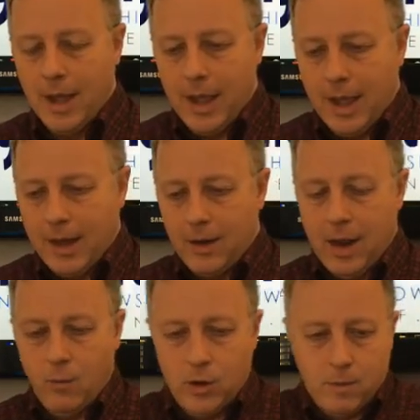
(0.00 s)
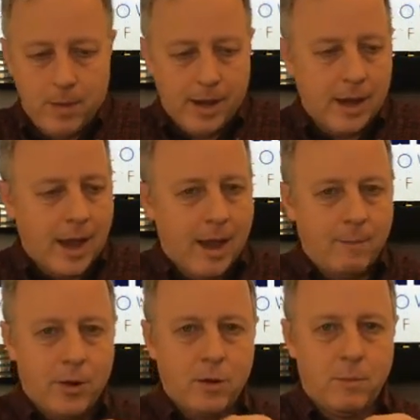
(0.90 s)
and when you pick it up and
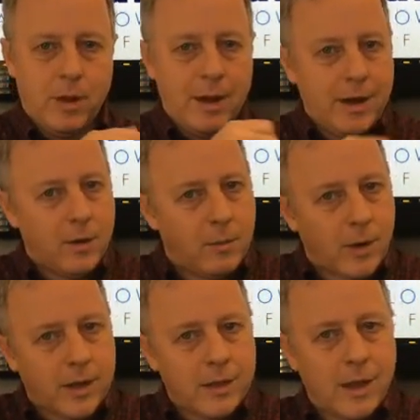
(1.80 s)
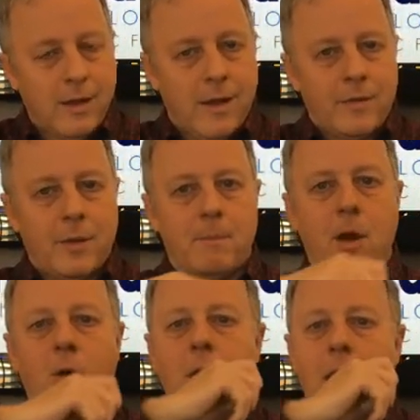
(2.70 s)
you put it and you bring the bow
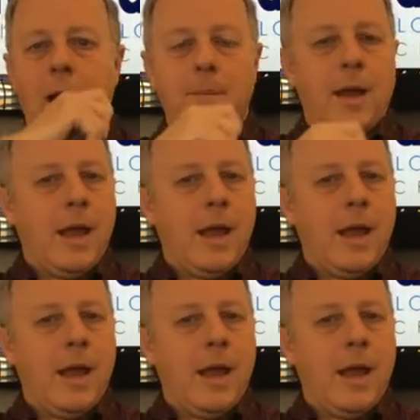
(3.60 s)
up,